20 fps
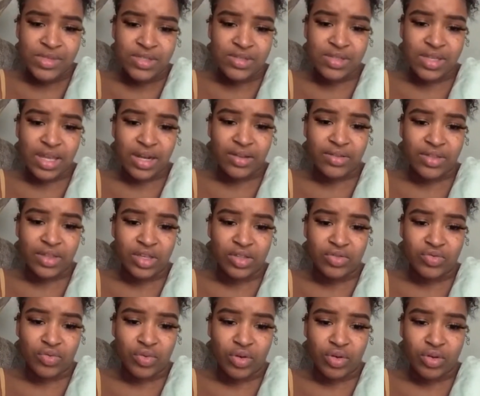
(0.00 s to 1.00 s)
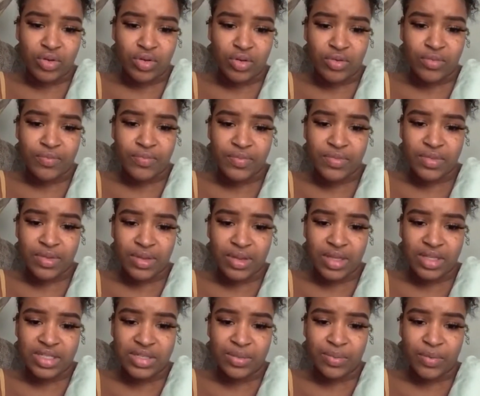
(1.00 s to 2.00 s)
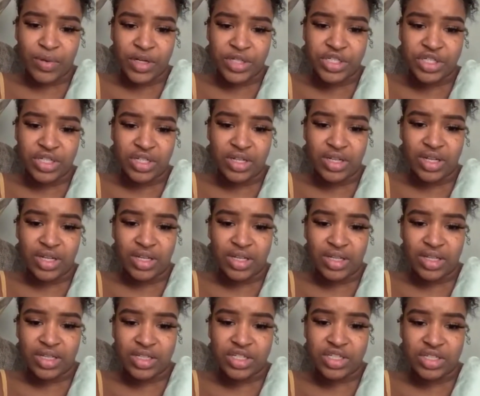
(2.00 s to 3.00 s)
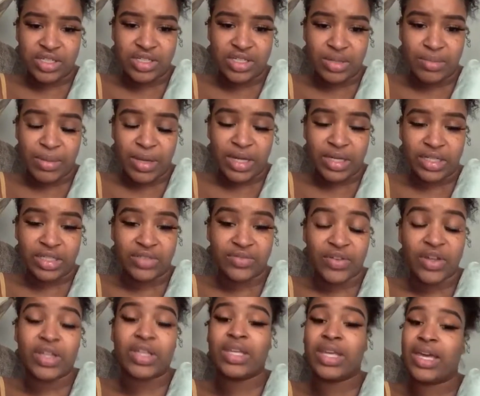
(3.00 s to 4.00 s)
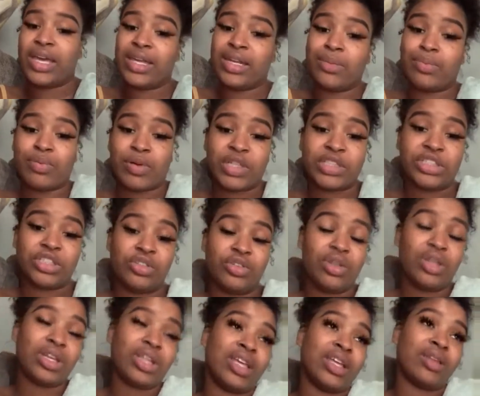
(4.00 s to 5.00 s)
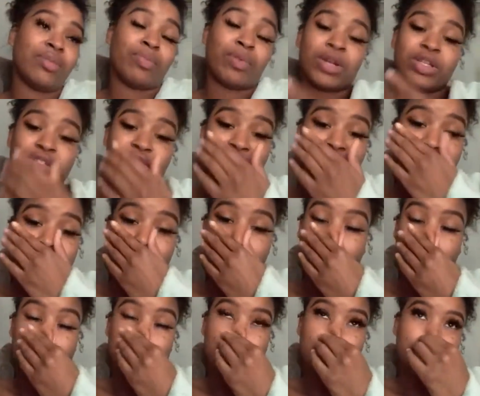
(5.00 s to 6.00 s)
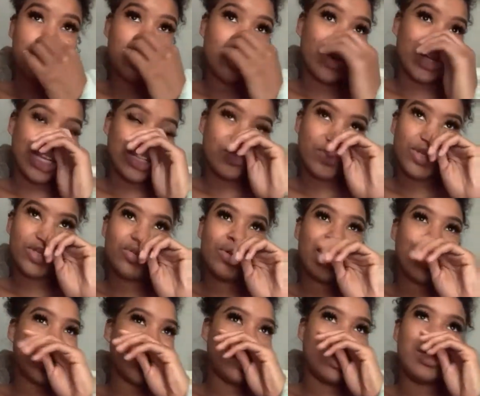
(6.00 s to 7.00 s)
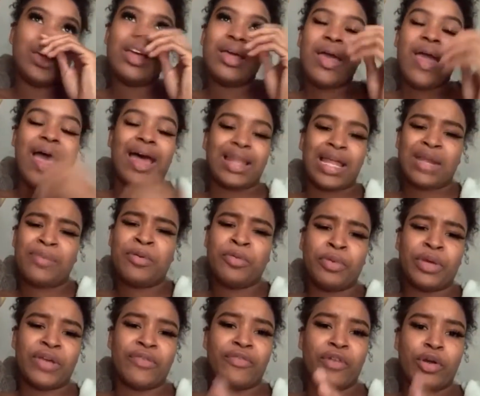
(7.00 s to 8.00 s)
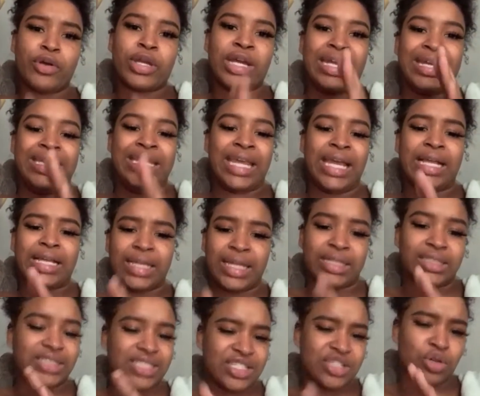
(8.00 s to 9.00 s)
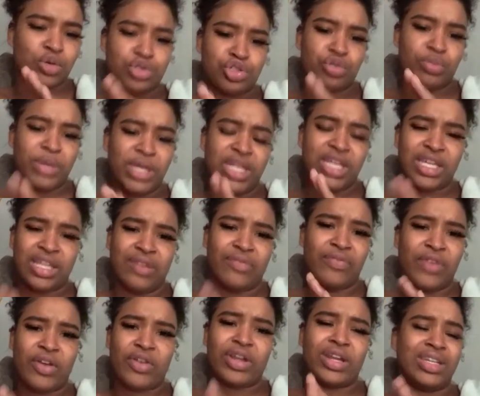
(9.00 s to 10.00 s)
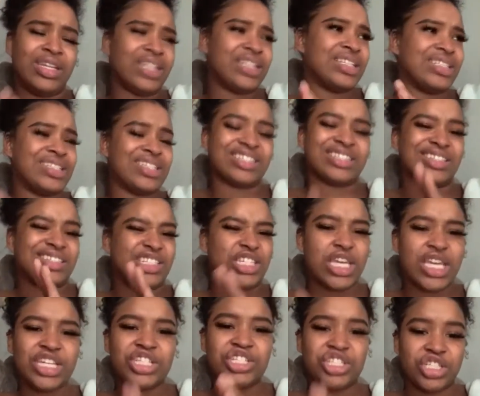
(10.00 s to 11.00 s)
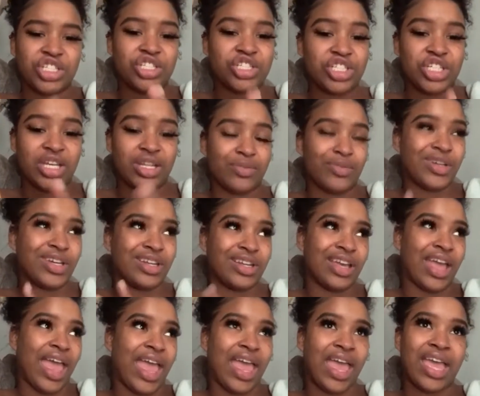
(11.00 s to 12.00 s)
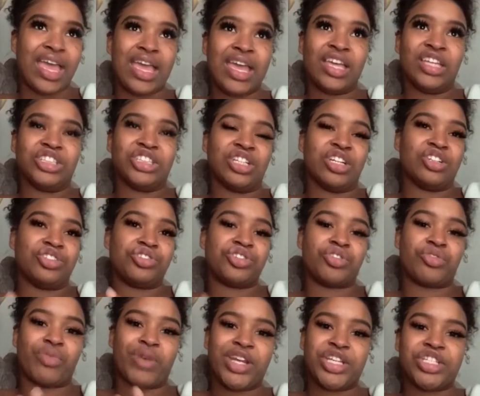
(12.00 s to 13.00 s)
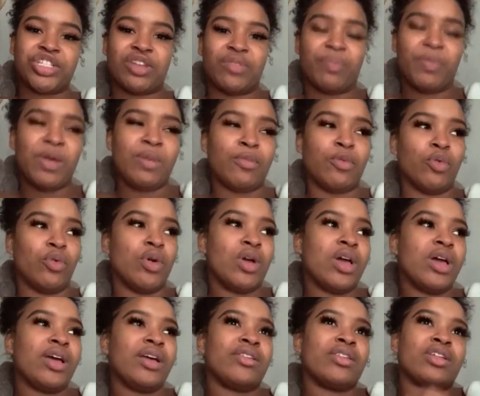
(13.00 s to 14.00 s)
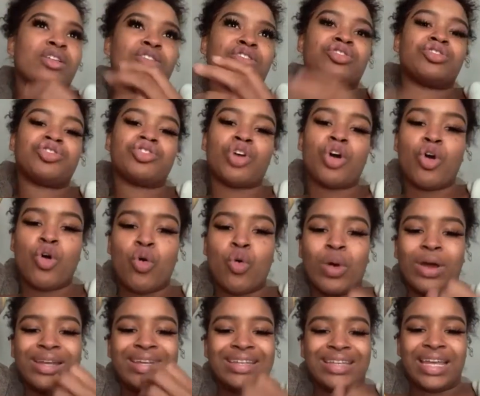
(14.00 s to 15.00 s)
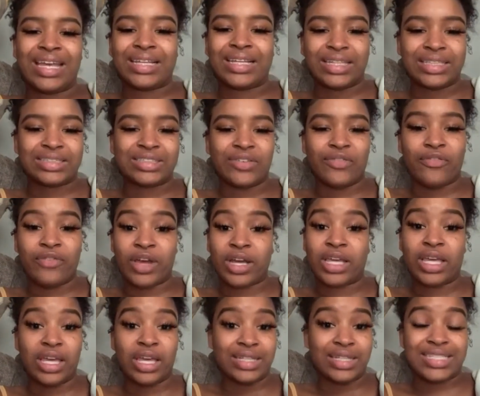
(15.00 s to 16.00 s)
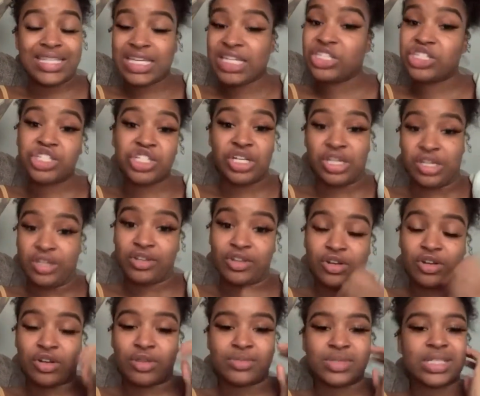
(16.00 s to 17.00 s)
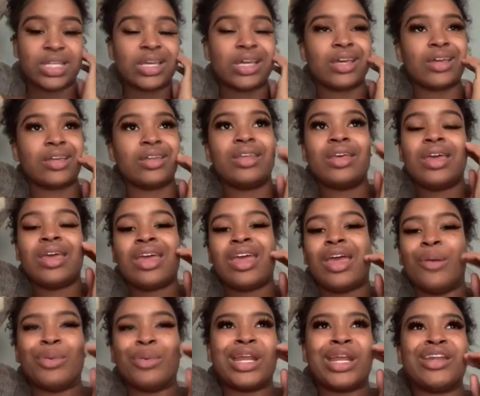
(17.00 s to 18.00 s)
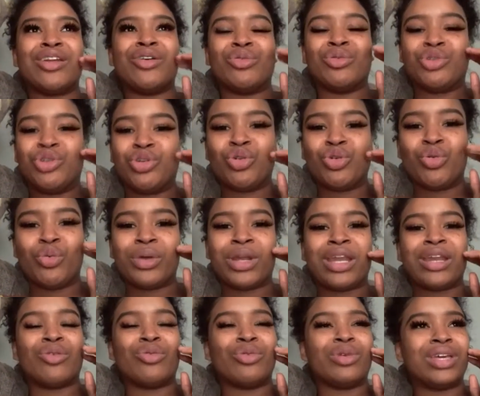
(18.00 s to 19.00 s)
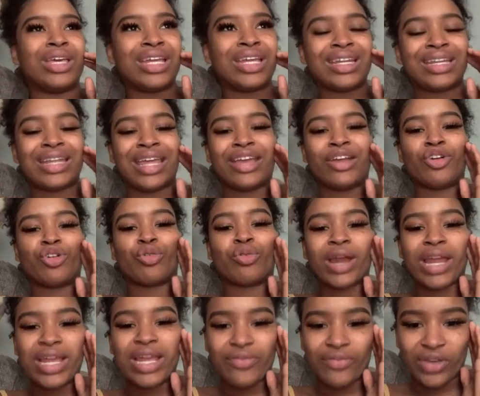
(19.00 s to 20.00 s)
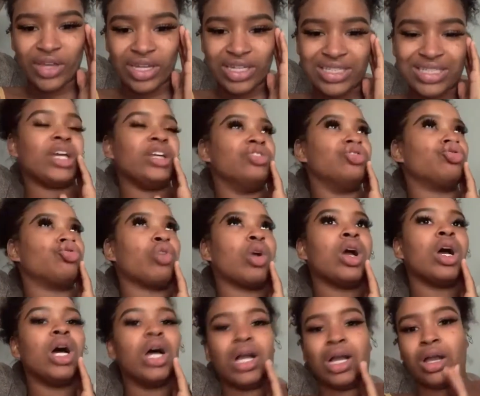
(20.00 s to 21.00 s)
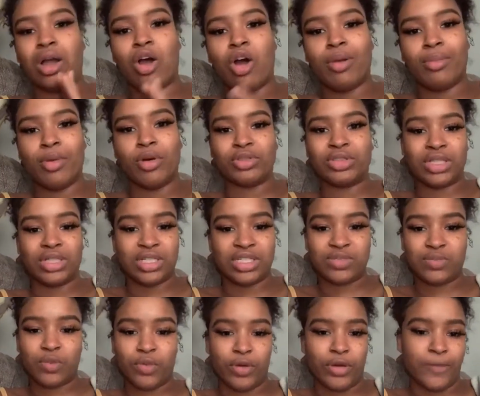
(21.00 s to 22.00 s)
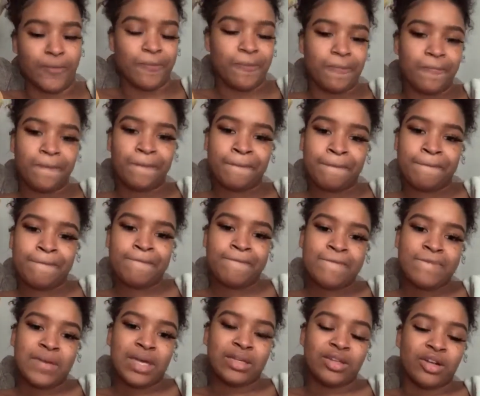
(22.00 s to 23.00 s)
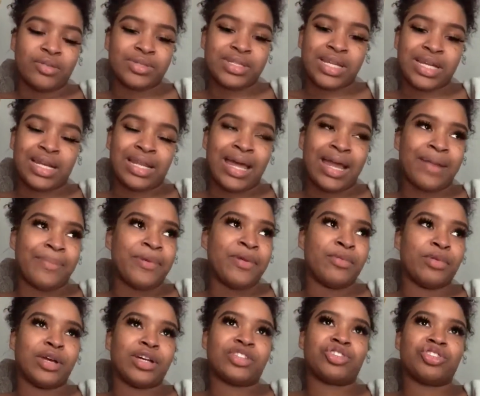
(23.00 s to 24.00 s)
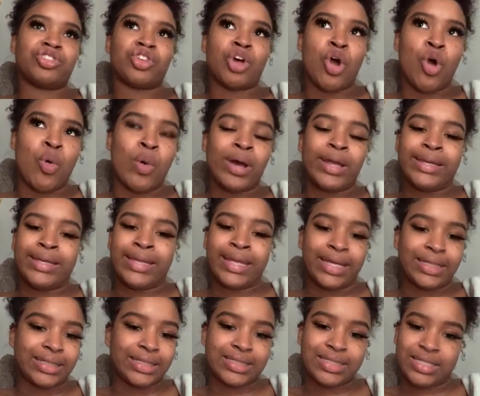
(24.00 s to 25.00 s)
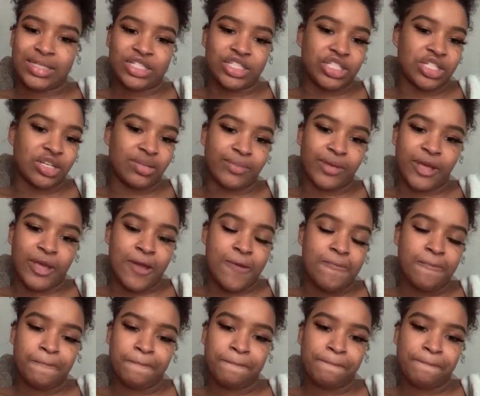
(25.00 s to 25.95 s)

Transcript: There's a lot of things wrong. It's depression, and that shit is demonic as fuck. Yeah, depression. You can get depressed off shit like this, but you know, and that's why you gotta. A lot of people get very addicted to social media, get very addicted to this attention shit. We in an age and a generation of people that are so addicted to fucking attention. You know what I'm saying? And when they don't get it, they crave it. It's like a drug almost at this point. You know what I'm saying? A lot of people are so addicted to this shit, man.